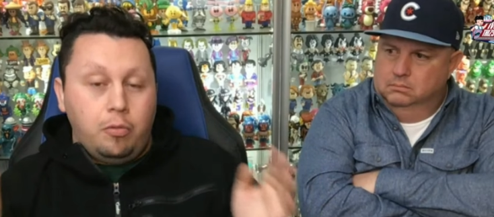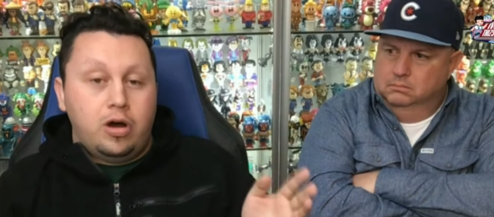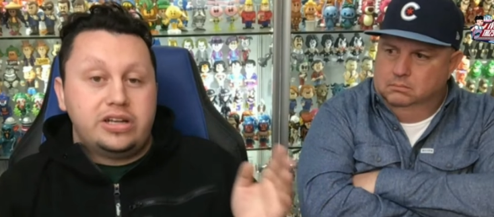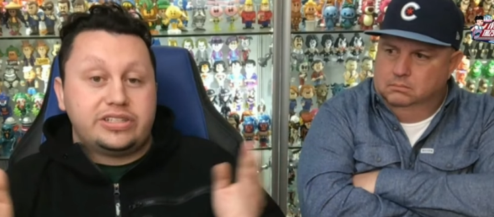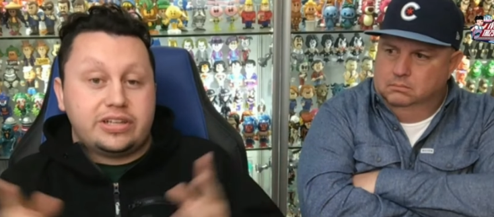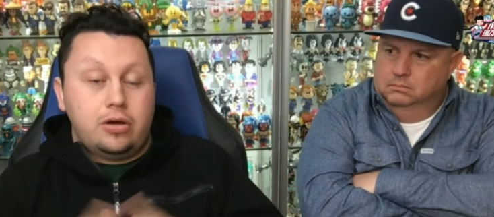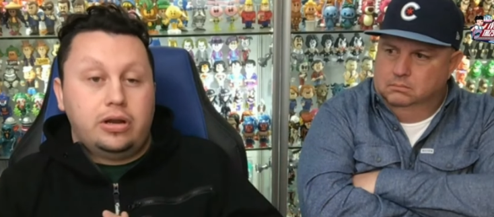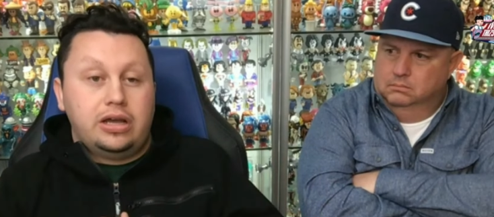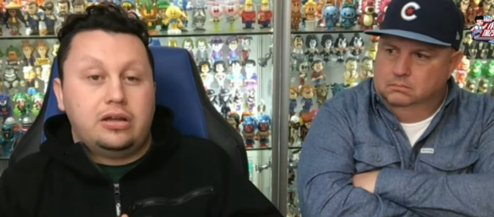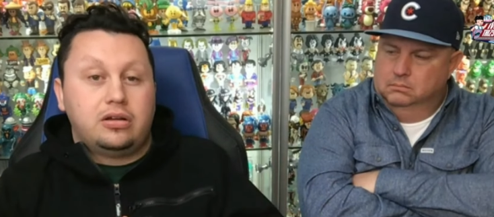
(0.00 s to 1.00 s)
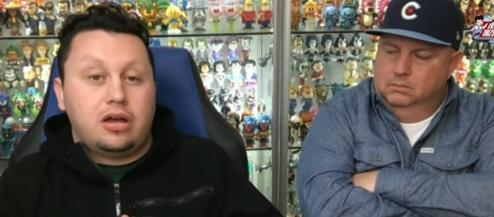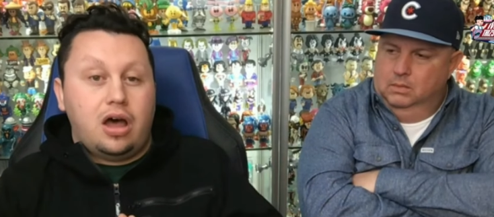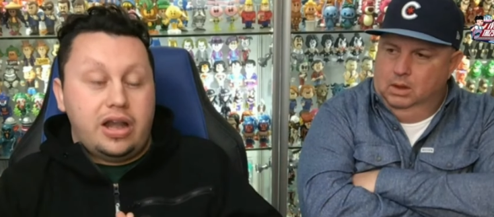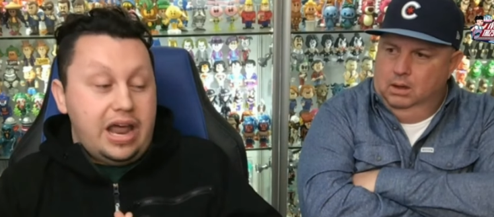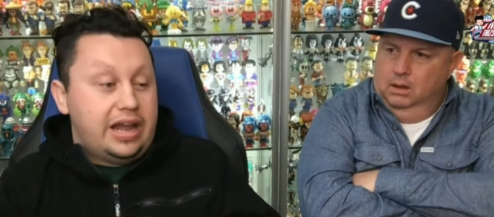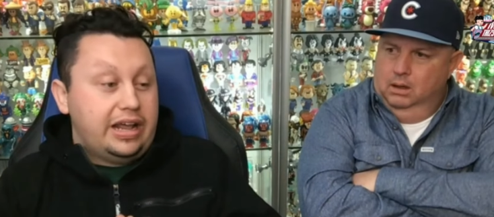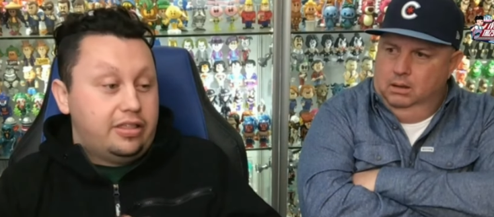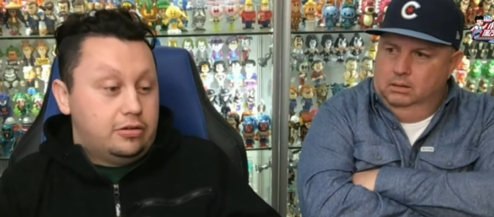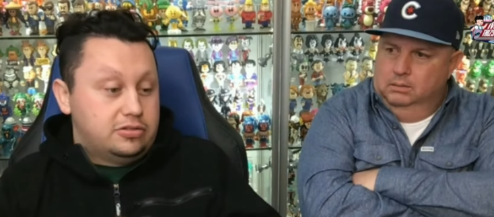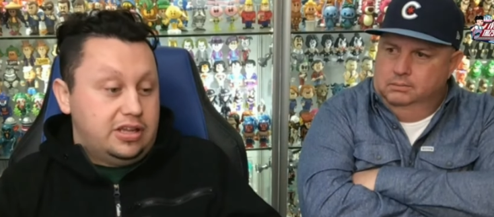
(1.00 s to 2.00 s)
Speaker 1: one soda on any
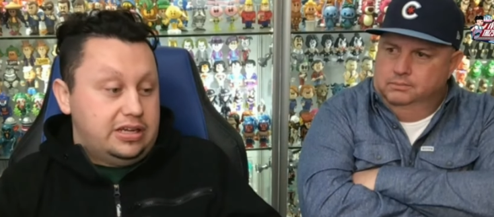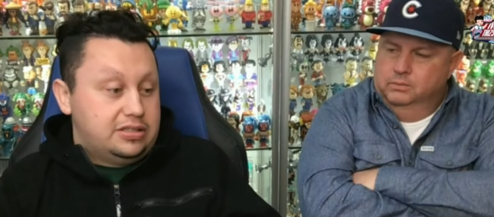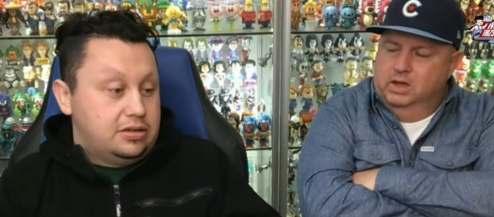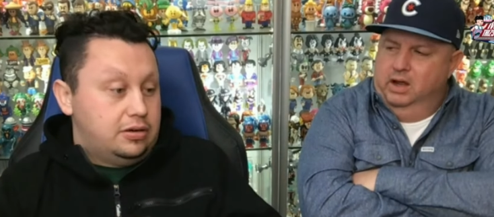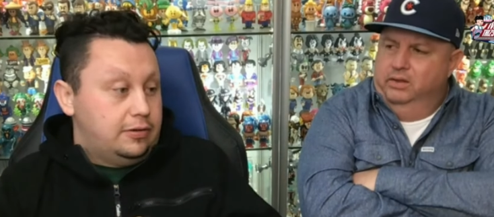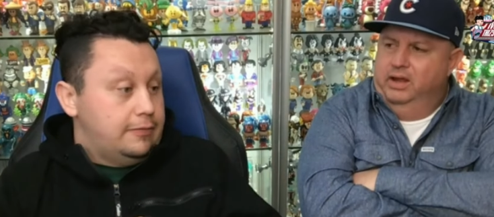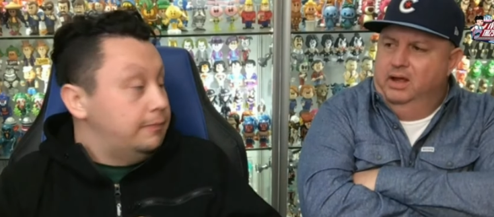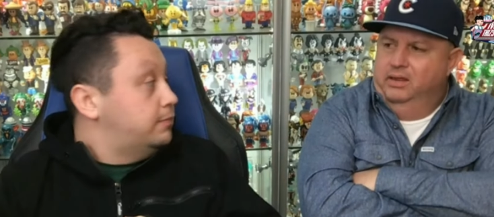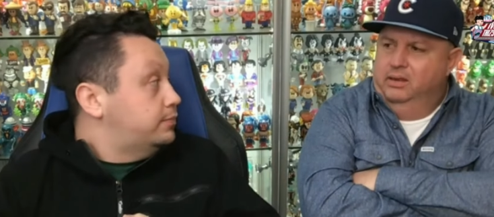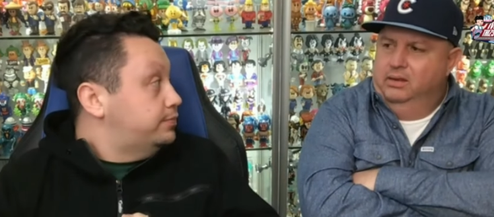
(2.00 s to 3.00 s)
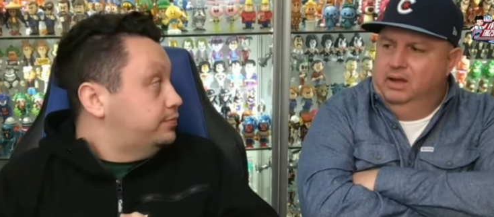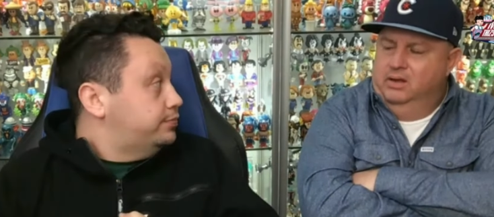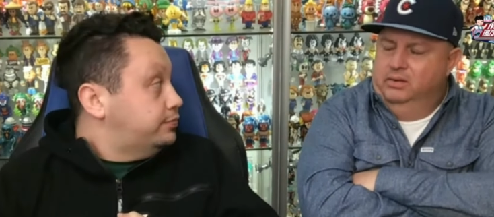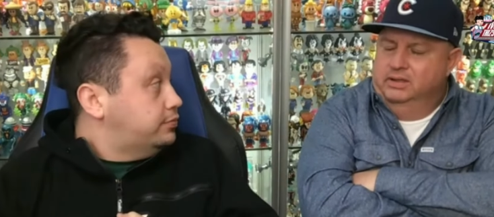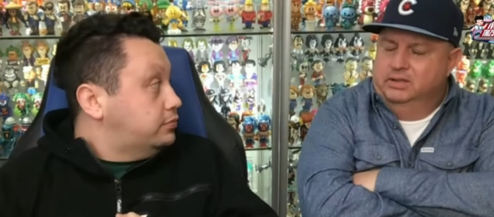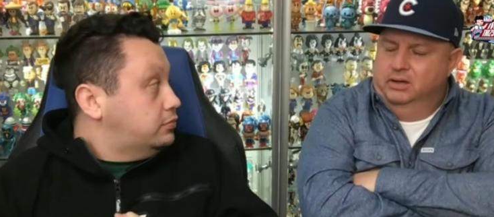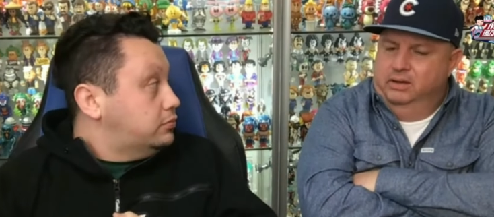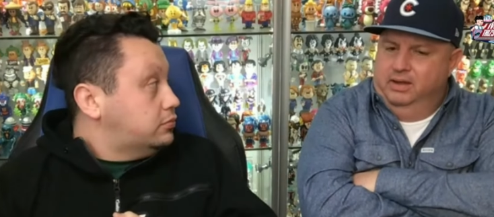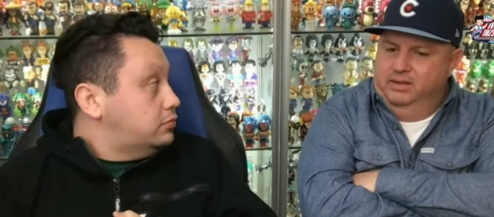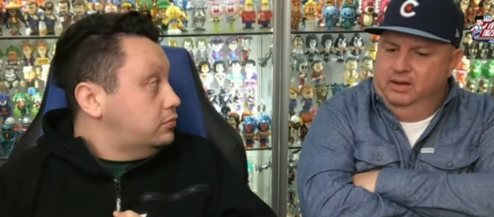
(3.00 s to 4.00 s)
of those
Speaker 2: lists. The only uh, the only
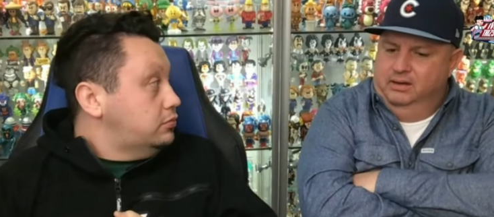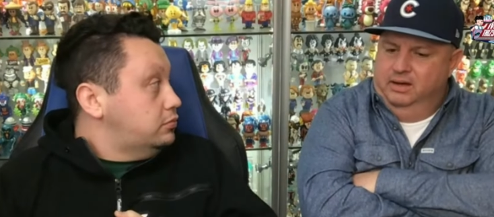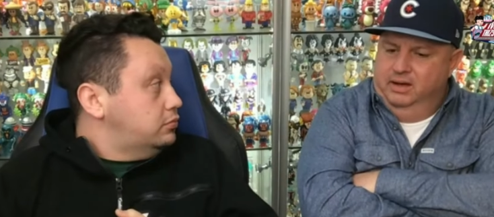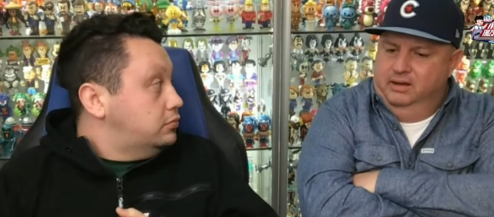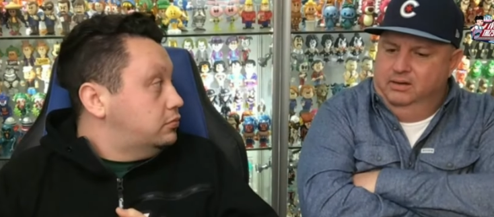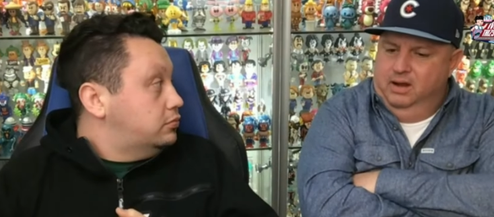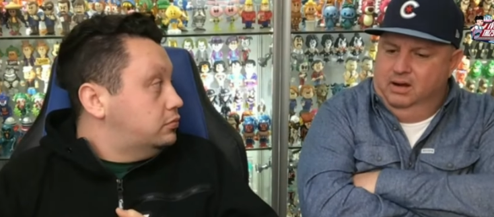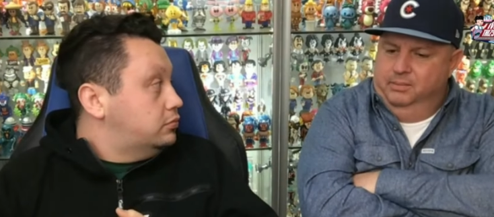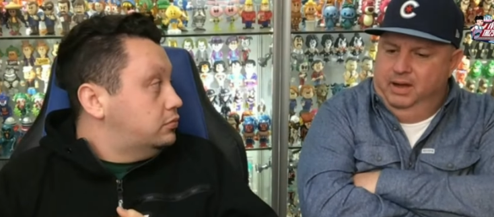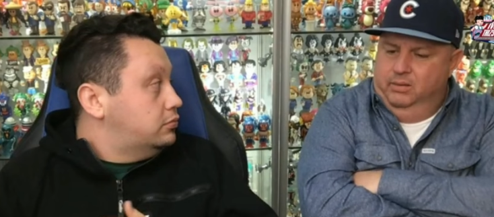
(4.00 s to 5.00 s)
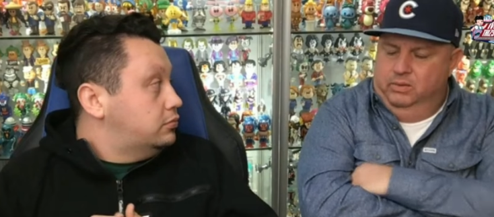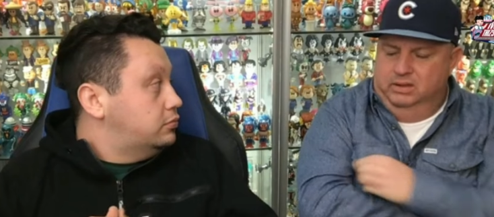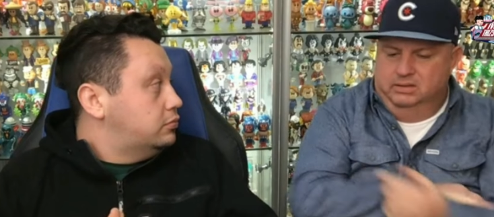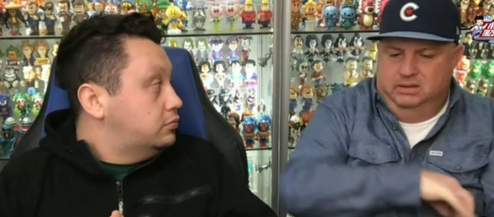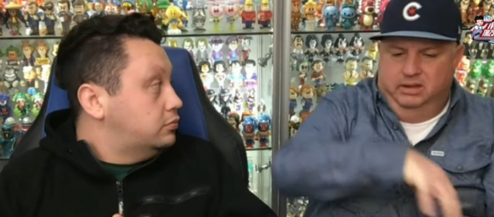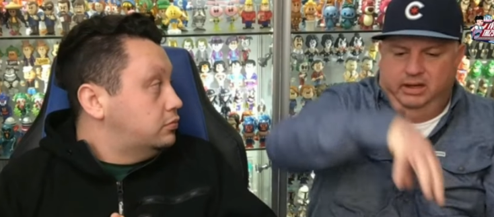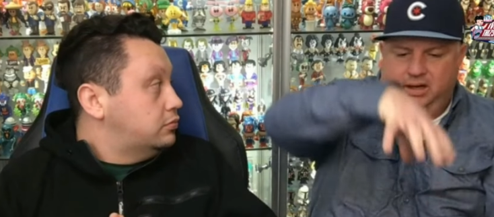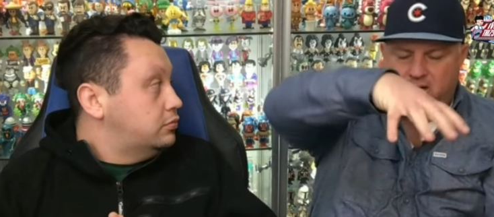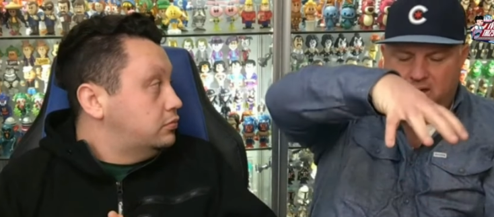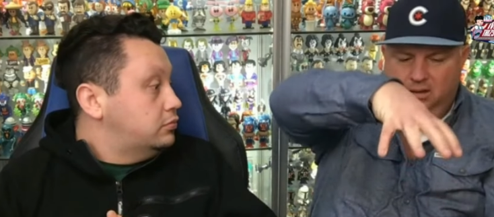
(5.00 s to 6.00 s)
soda that they did talk about was
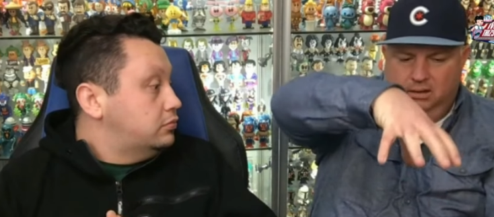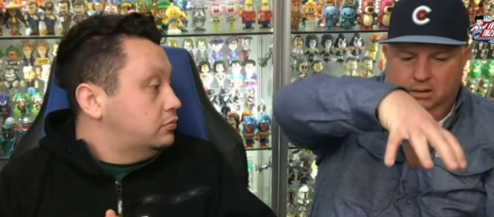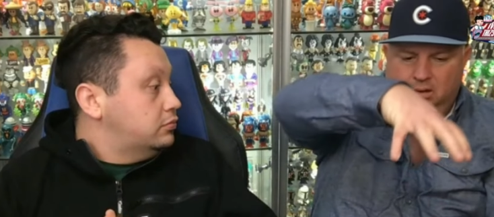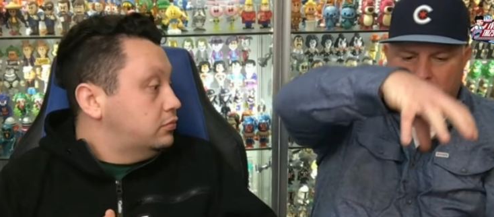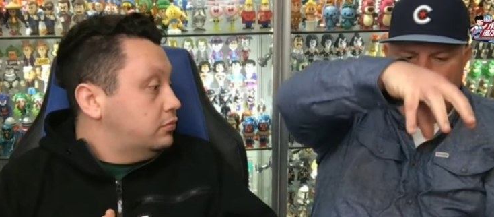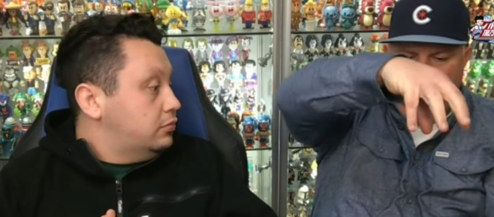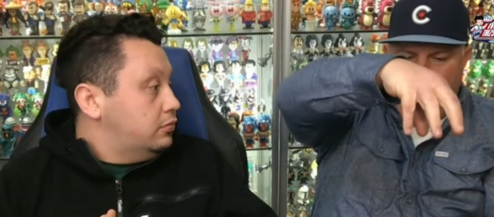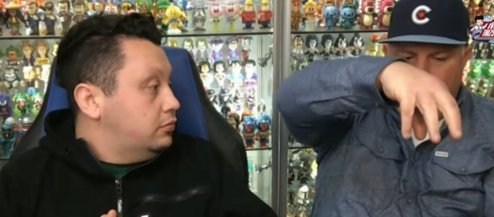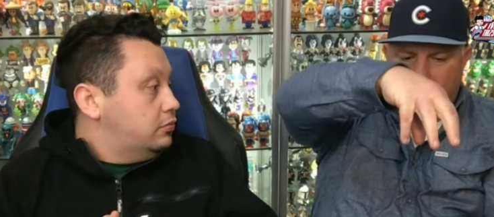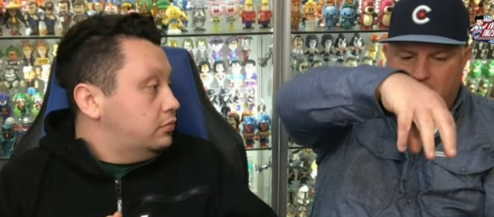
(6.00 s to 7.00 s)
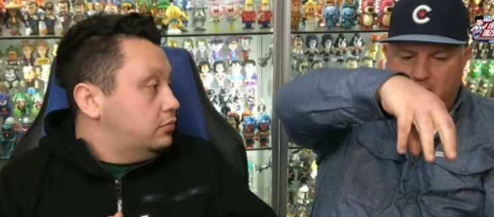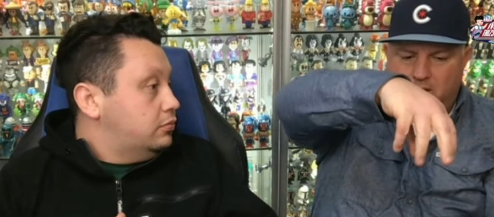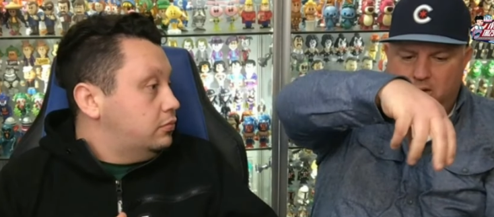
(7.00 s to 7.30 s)
the uh